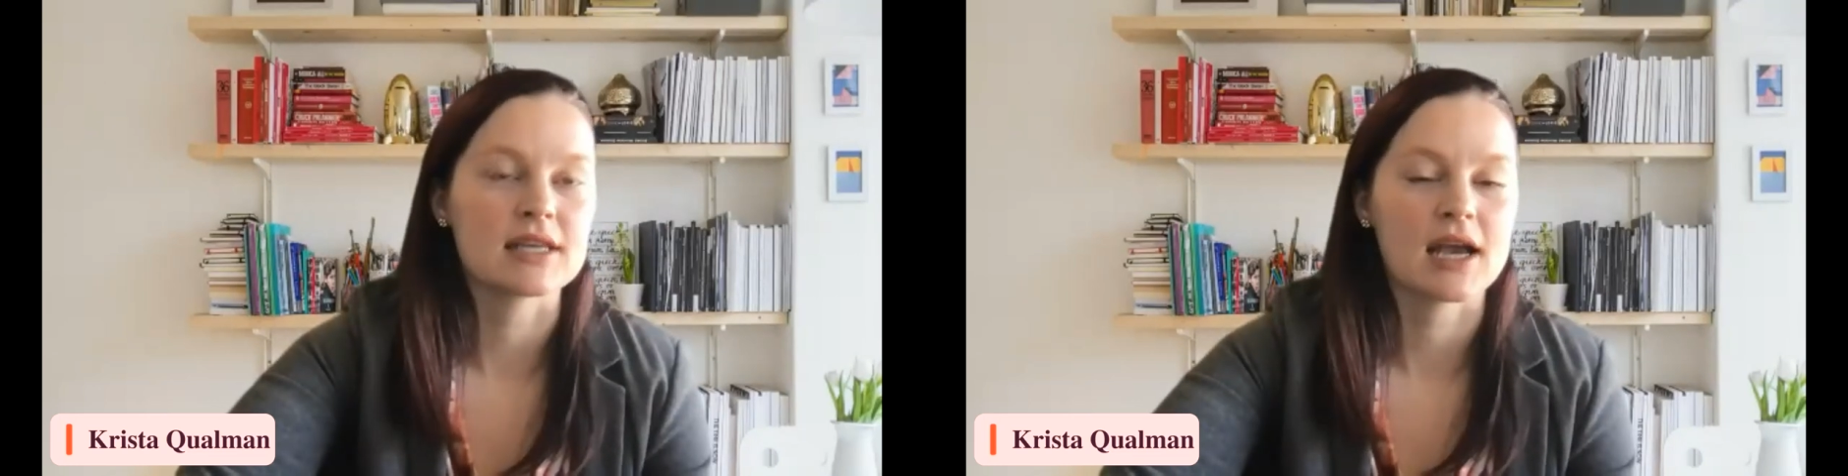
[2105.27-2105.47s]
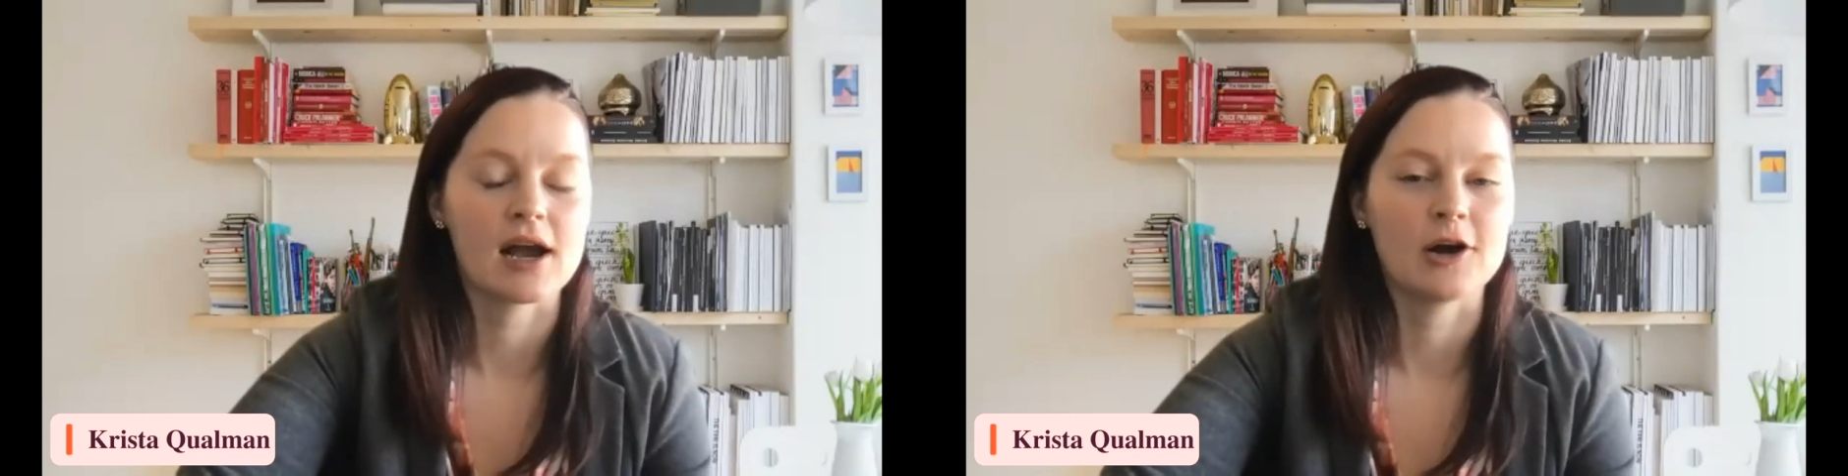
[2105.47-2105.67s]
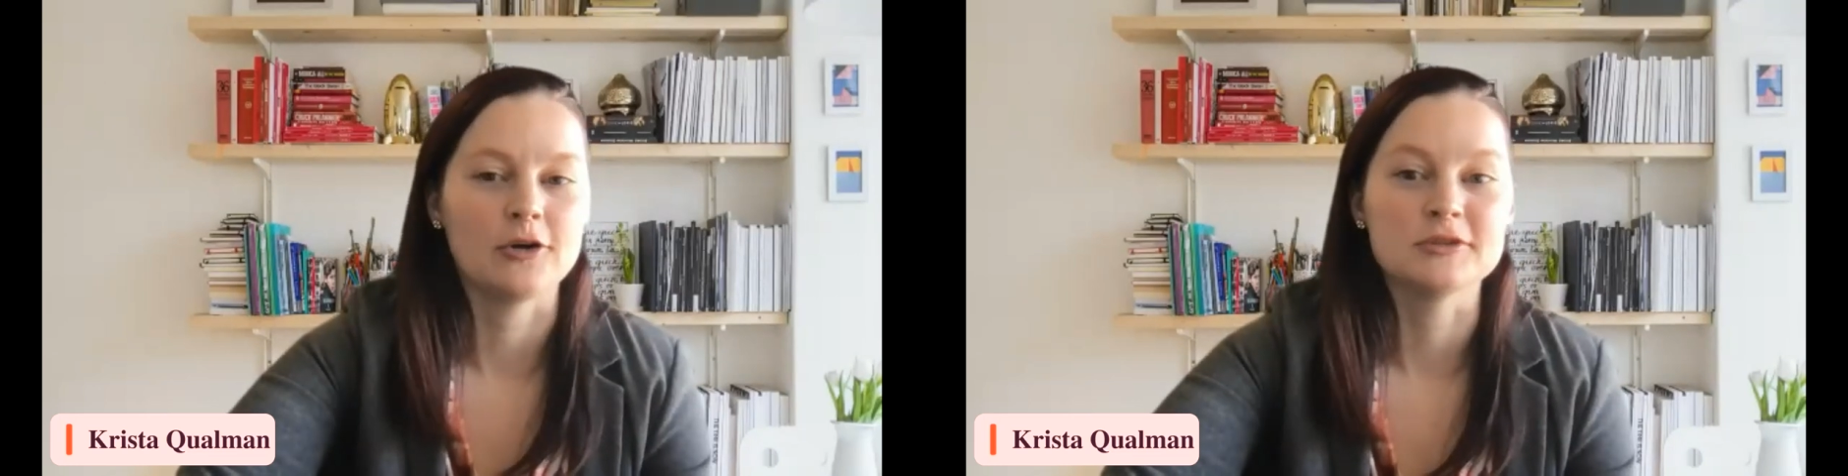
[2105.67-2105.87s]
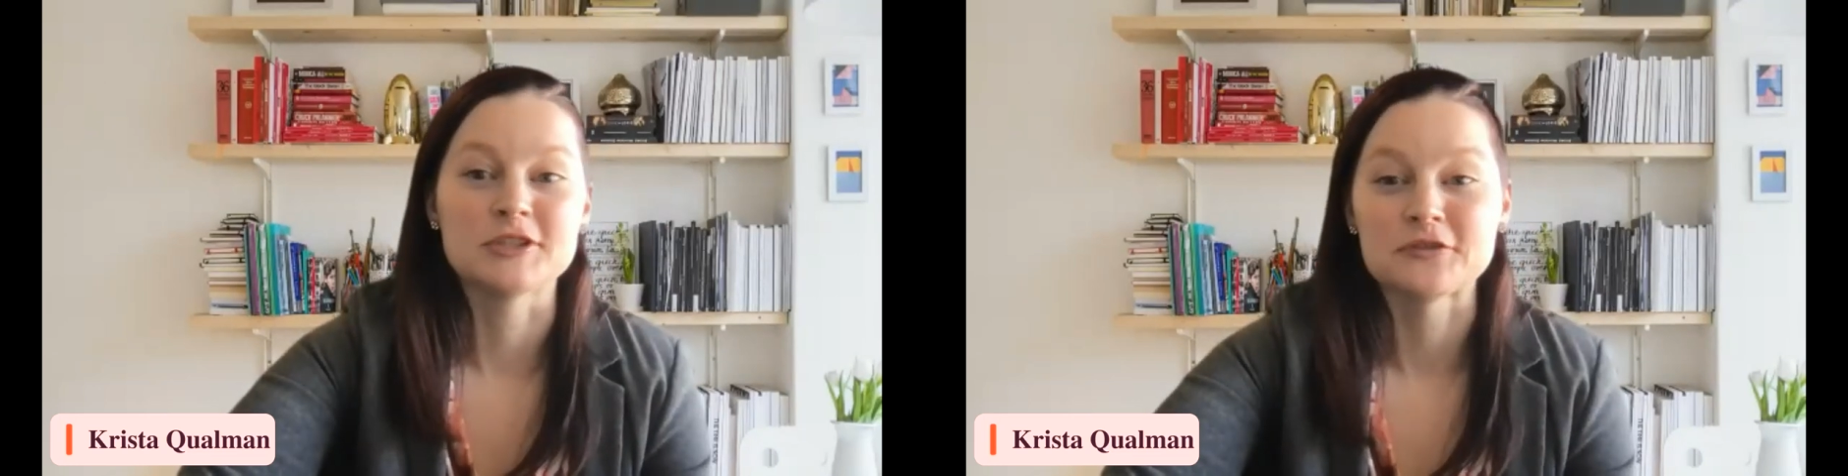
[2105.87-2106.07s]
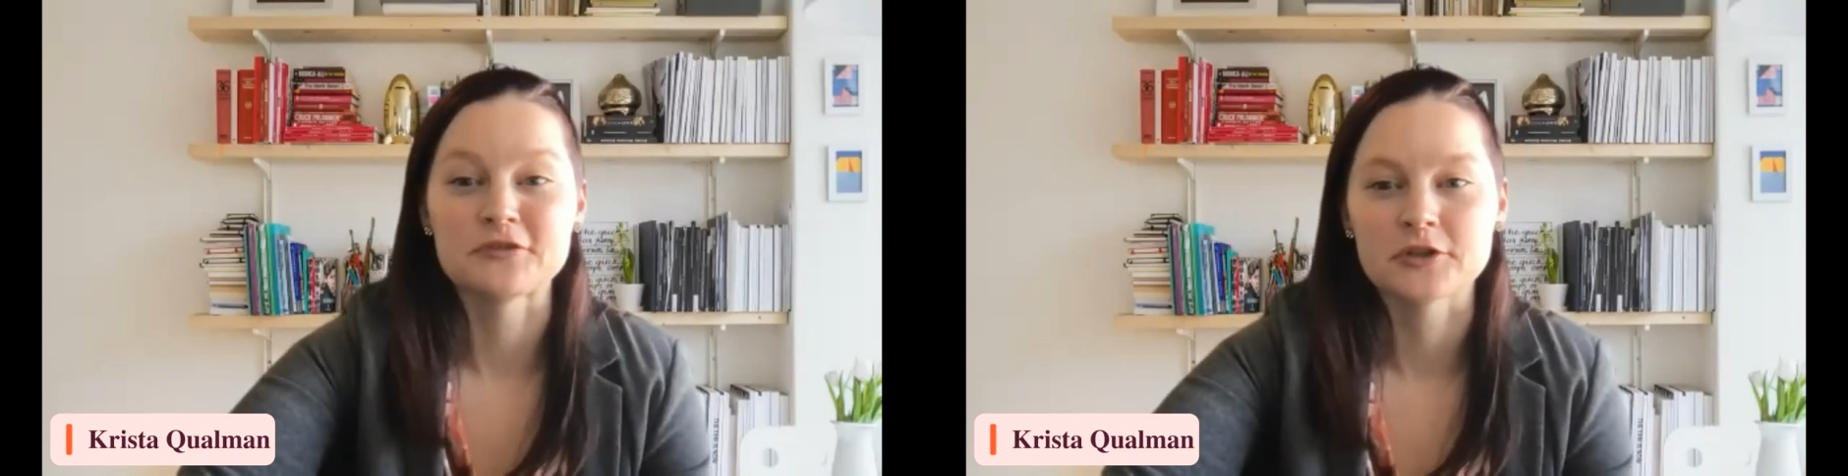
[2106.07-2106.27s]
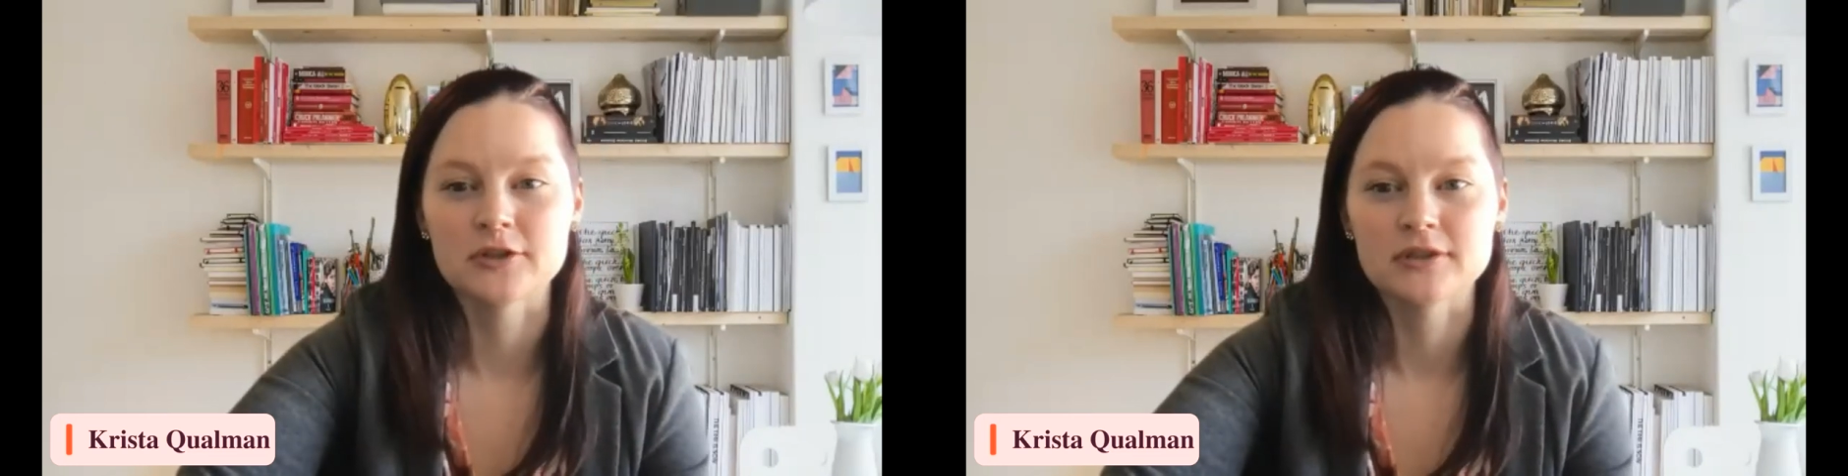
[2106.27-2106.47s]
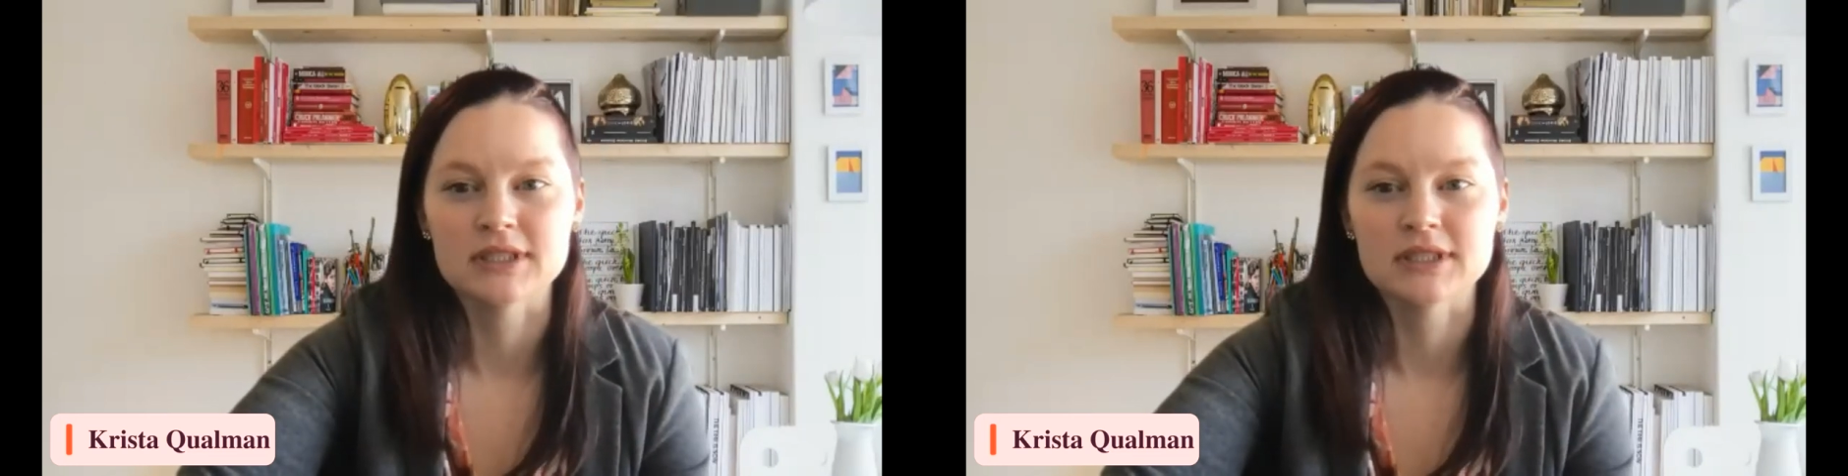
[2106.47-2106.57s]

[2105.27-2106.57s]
how difficult